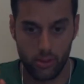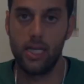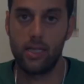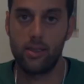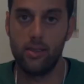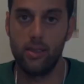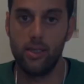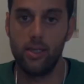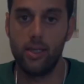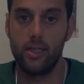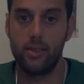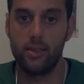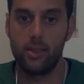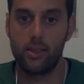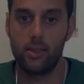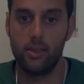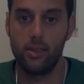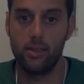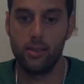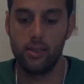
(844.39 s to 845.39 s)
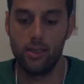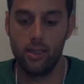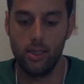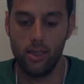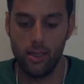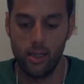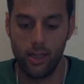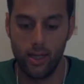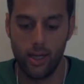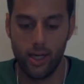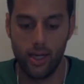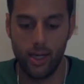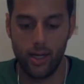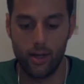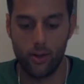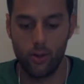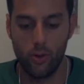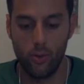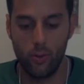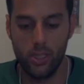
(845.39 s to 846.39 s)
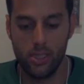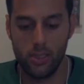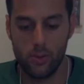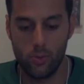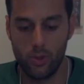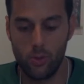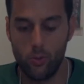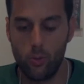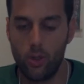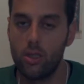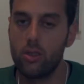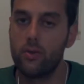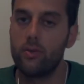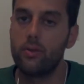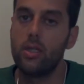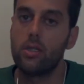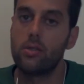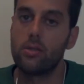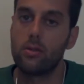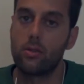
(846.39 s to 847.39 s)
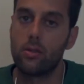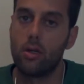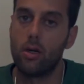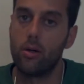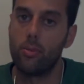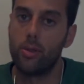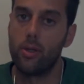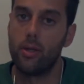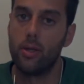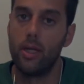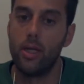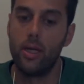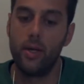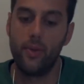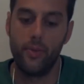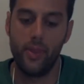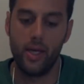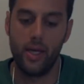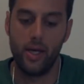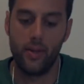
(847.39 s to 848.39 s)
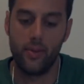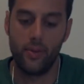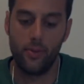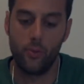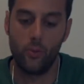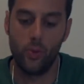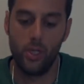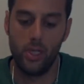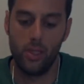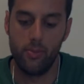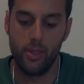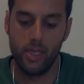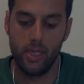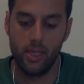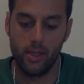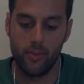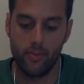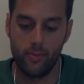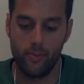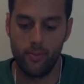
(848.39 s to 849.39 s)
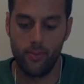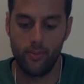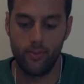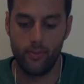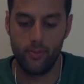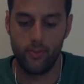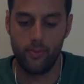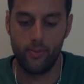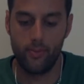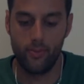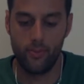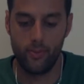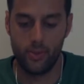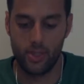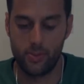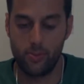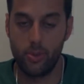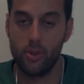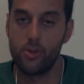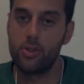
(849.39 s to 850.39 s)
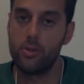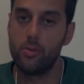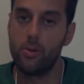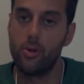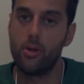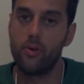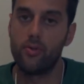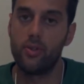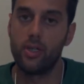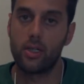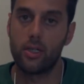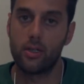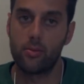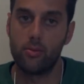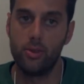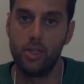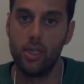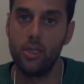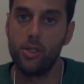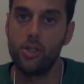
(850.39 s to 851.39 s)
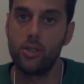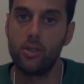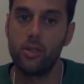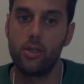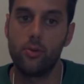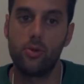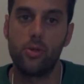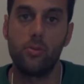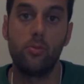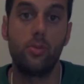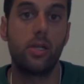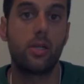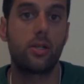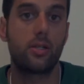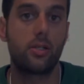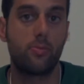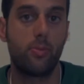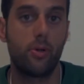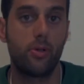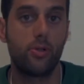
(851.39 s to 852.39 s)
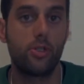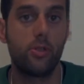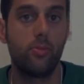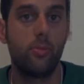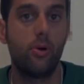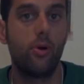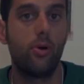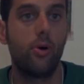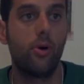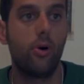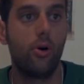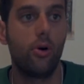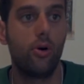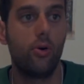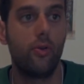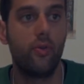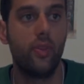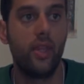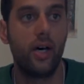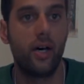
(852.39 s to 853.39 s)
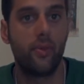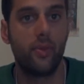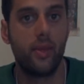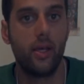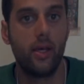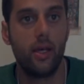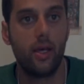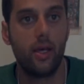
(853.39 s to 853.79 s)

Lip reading: Black tea and the green tea are always with one of these on top. That will be responsible of the carbonation, that will be responsible of that